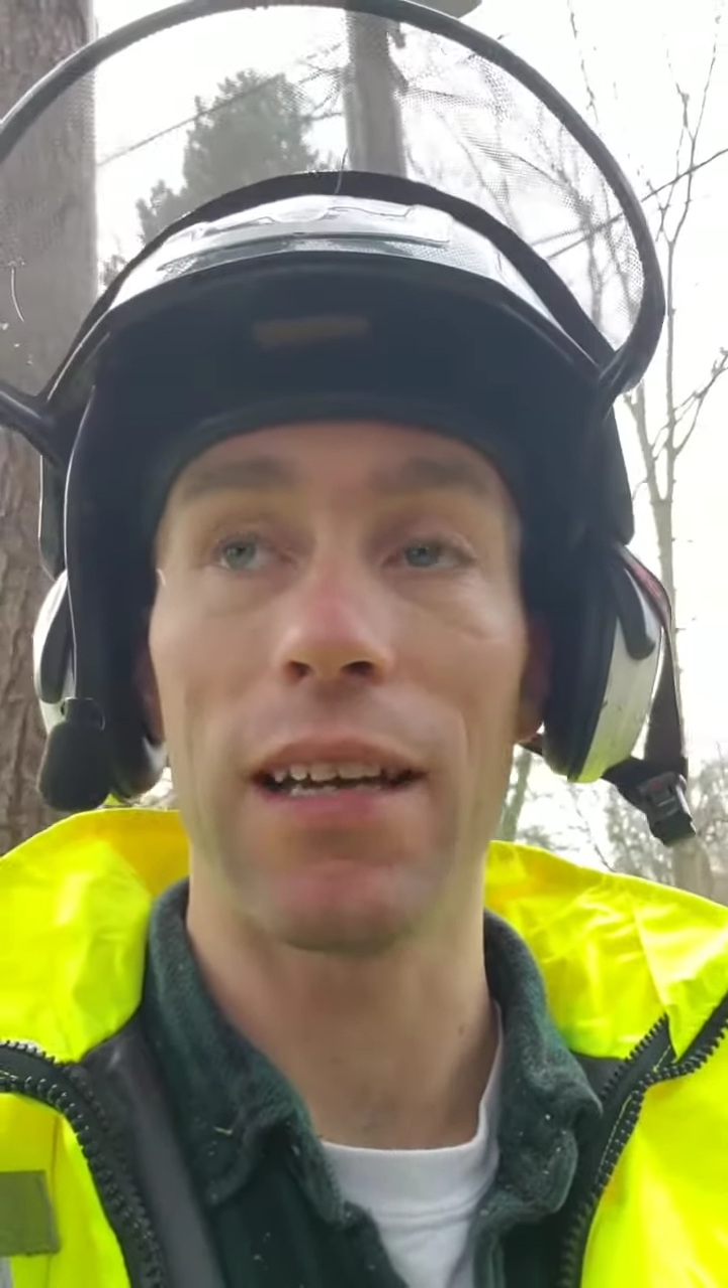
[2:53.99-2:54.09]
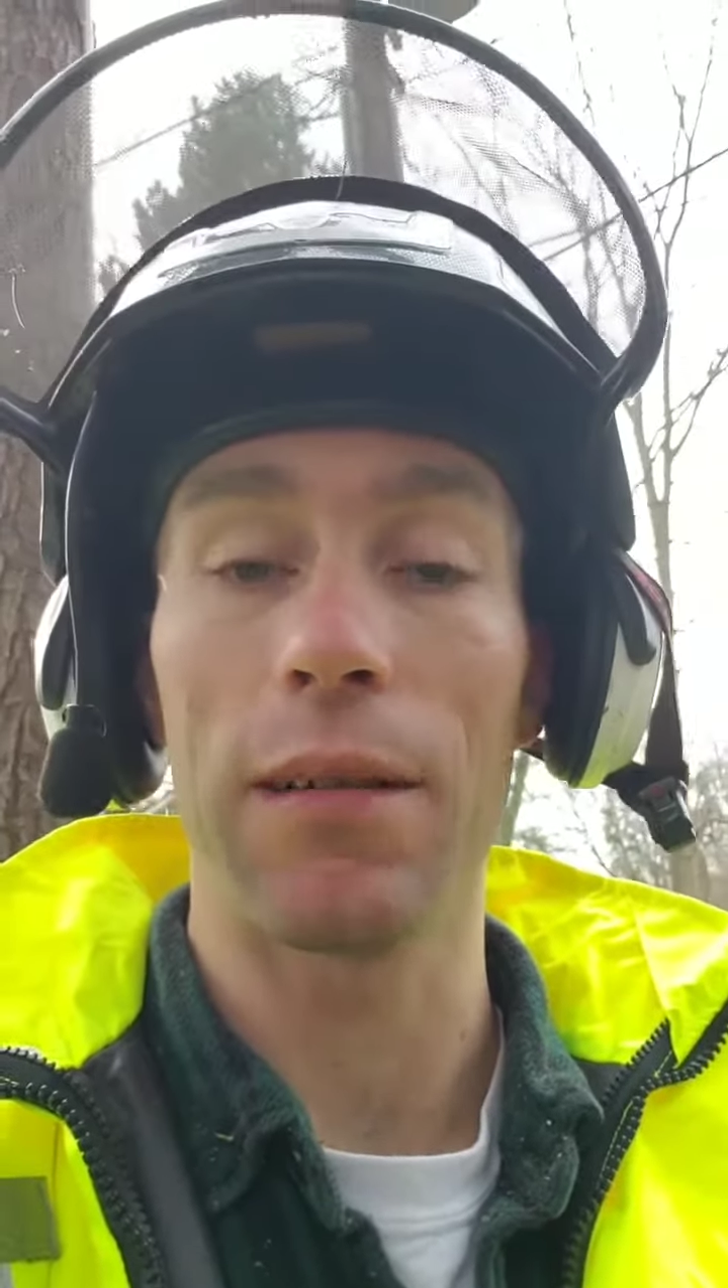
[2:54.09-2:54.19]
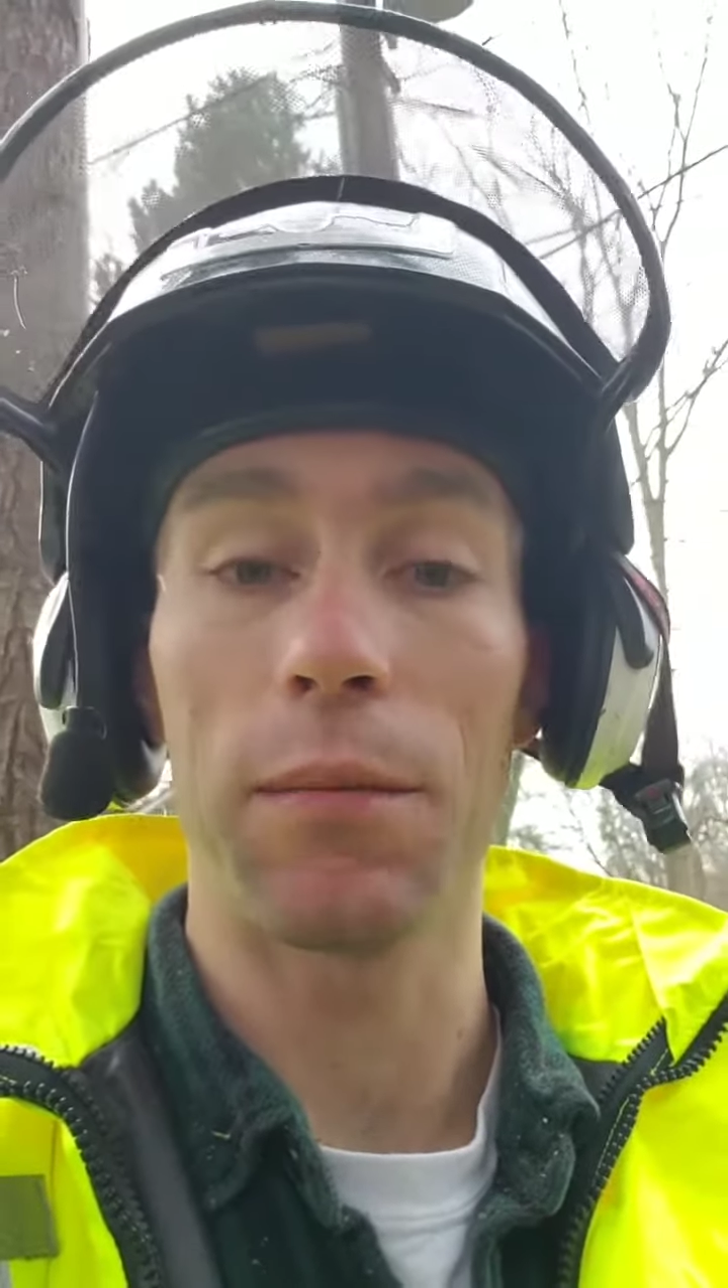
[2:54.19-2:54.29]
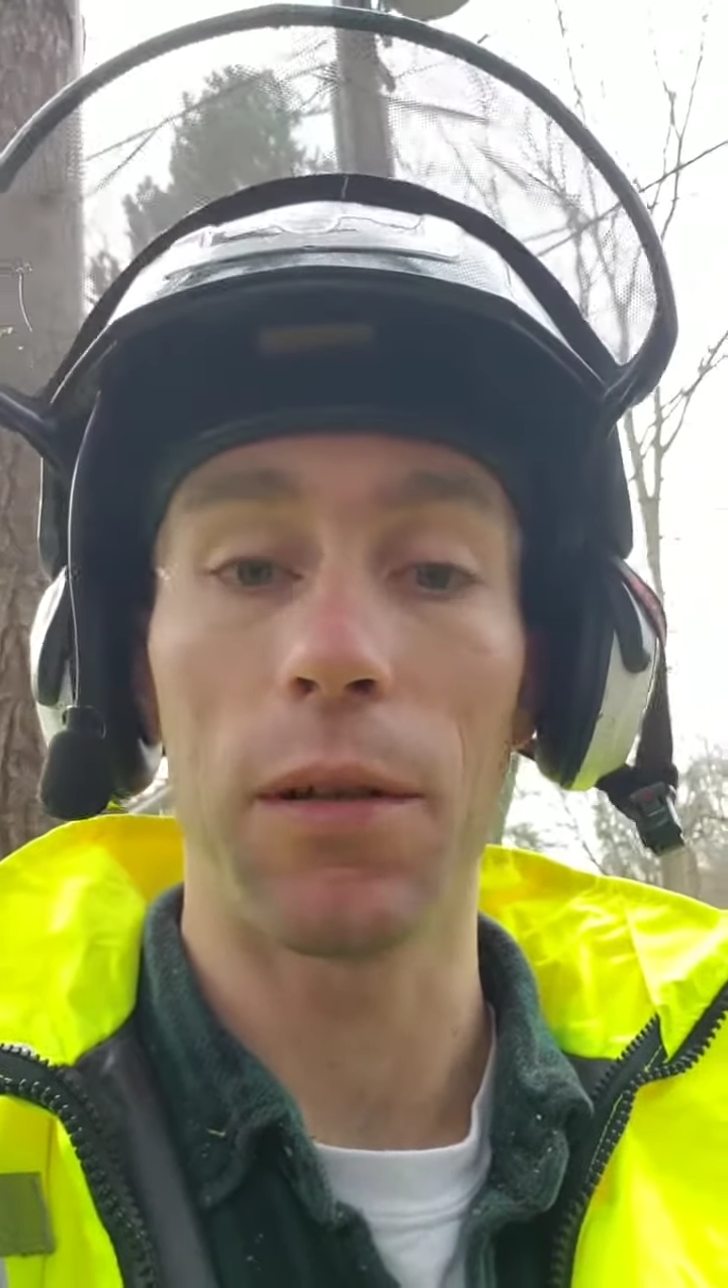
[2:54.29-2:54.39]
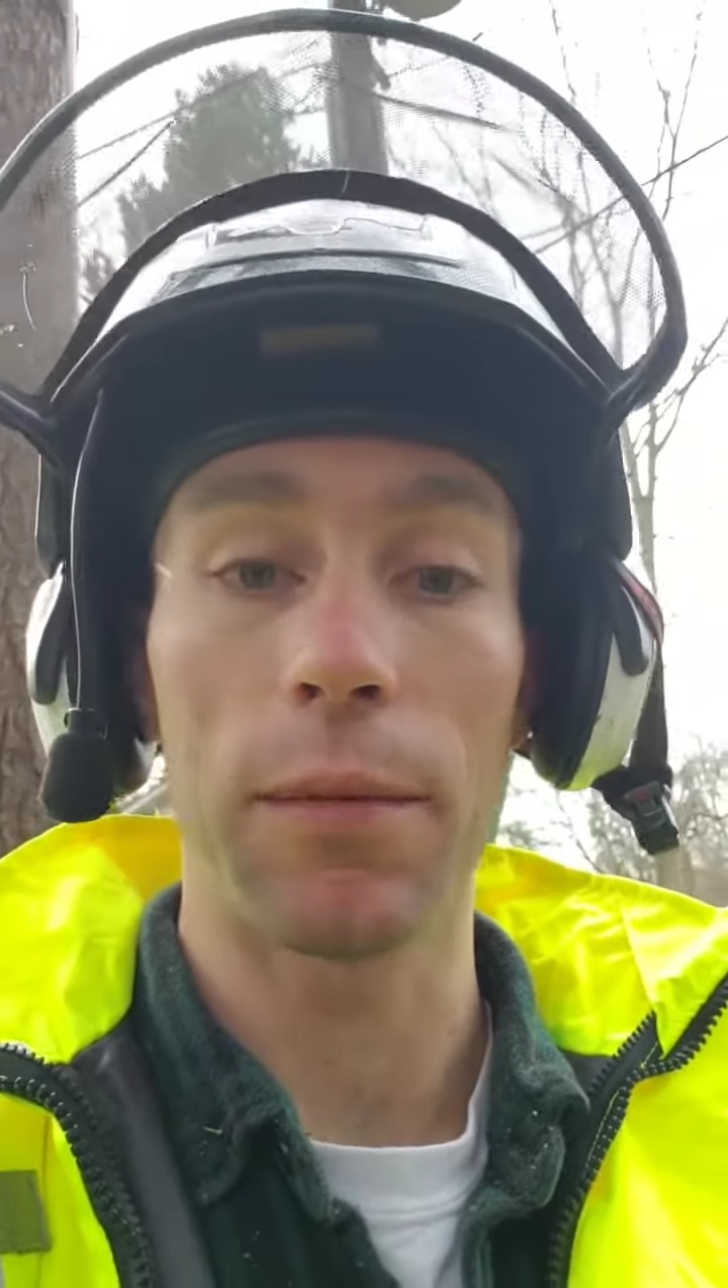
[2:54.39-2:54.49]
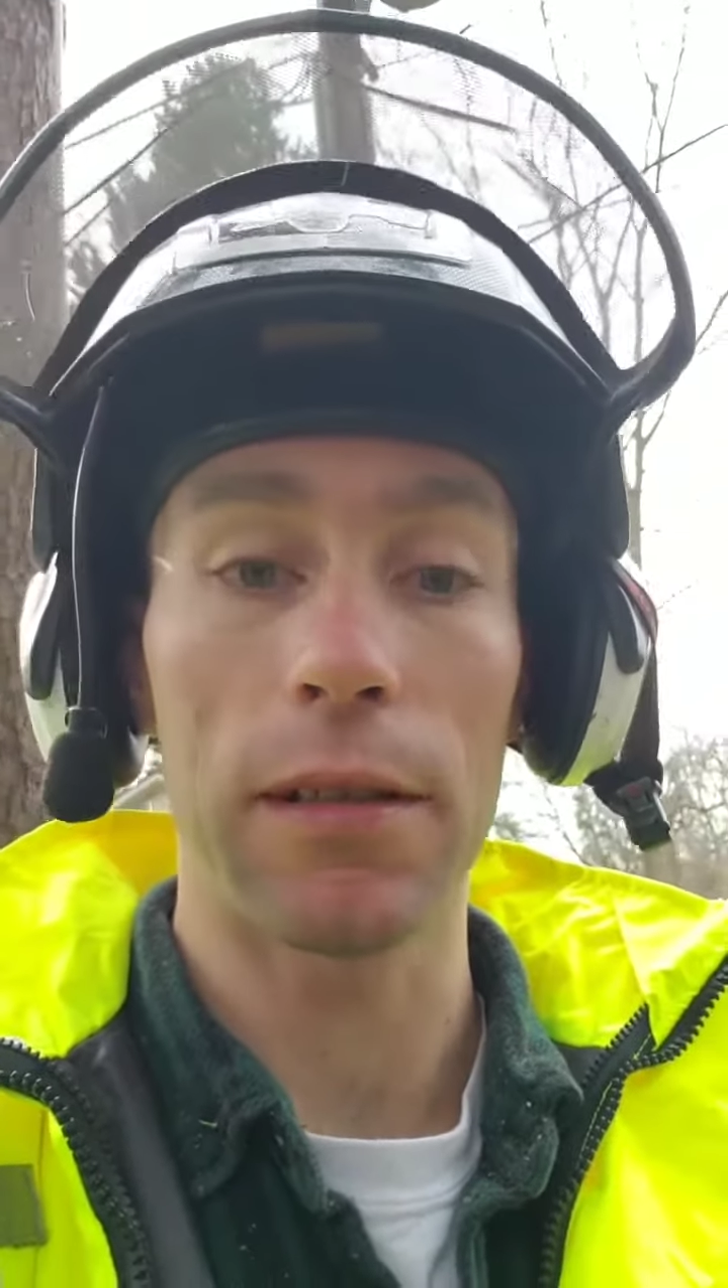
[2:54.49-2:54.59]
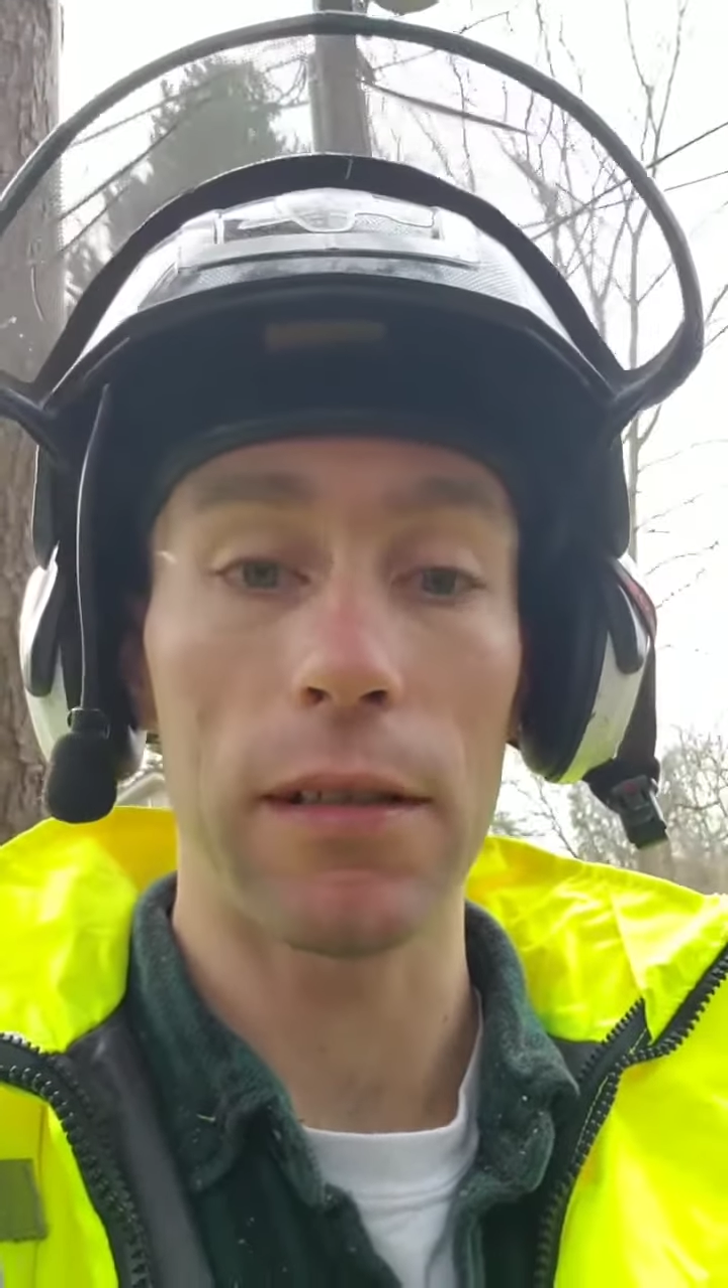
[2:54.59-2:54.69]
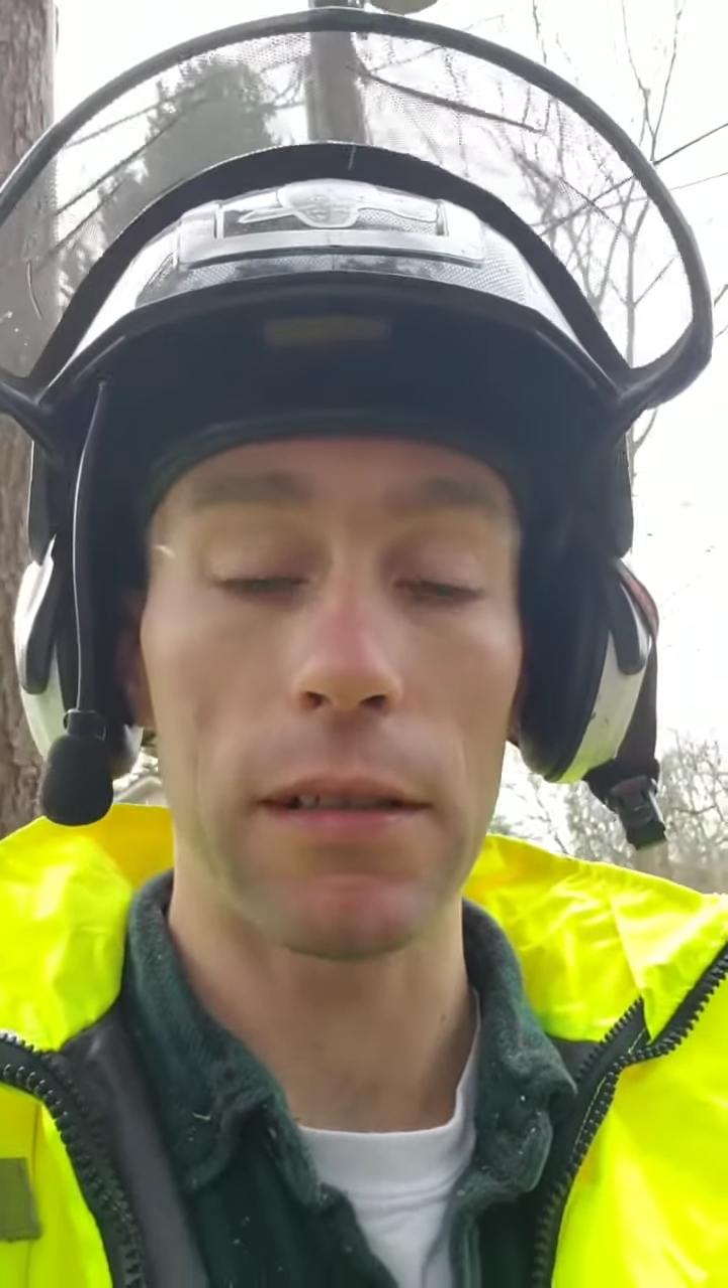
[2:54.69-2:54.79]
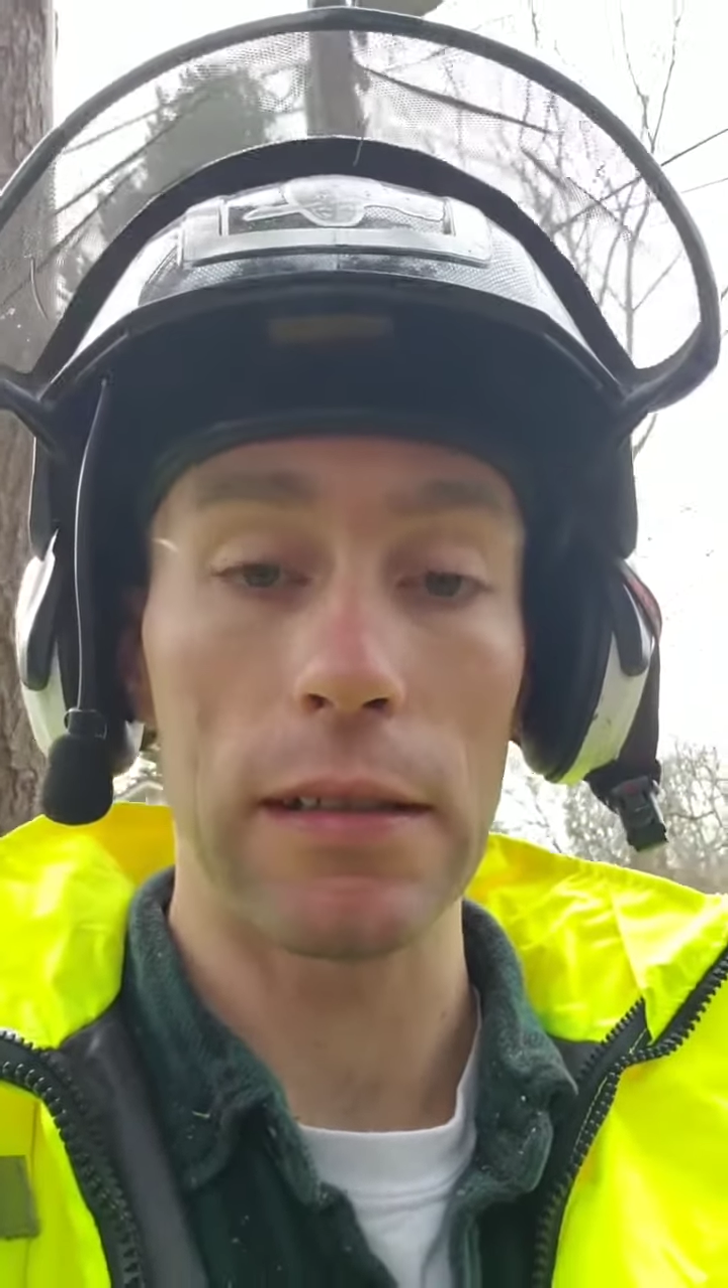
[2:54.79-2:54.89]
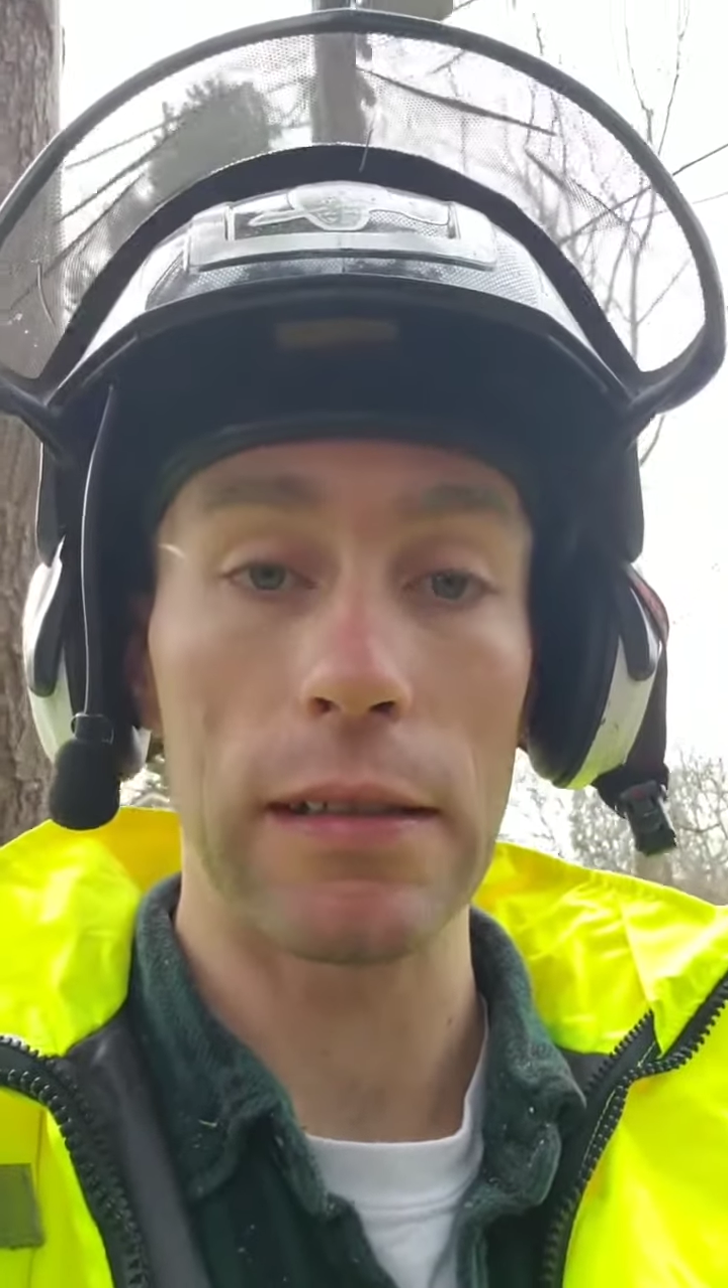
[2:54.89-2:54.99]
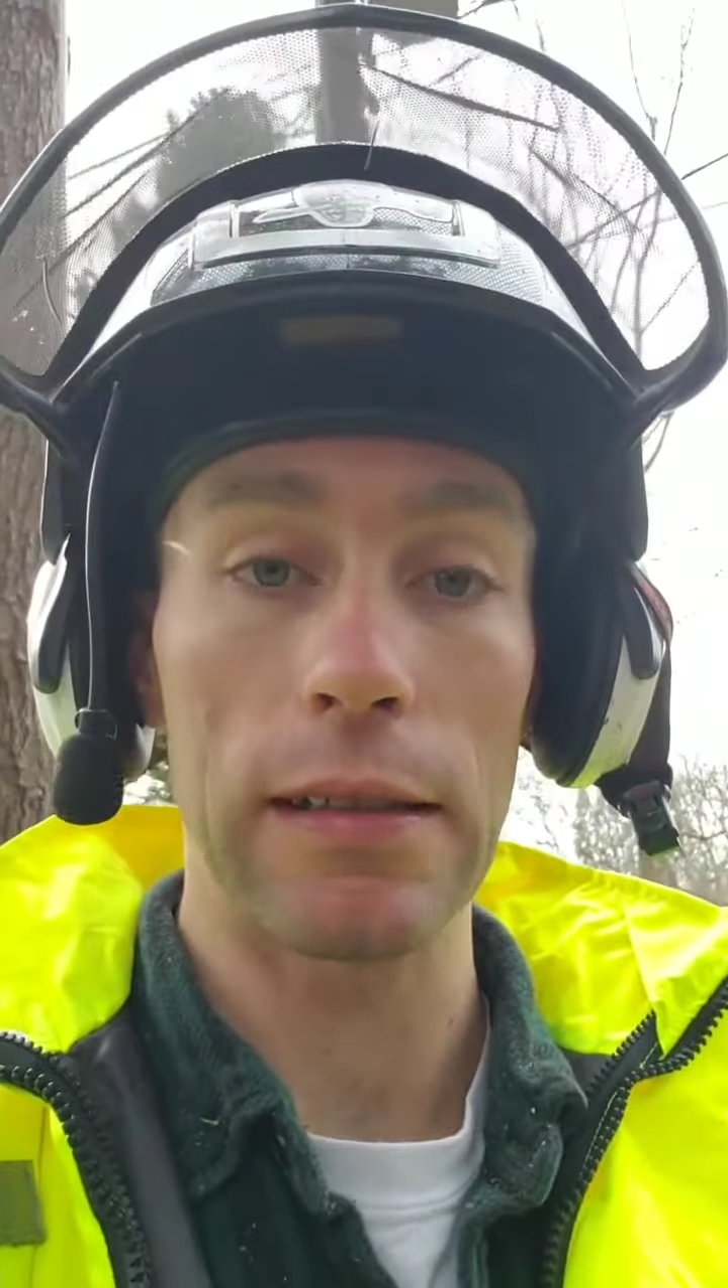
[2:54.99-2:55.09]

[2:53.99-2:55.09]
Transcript: in Bloomington.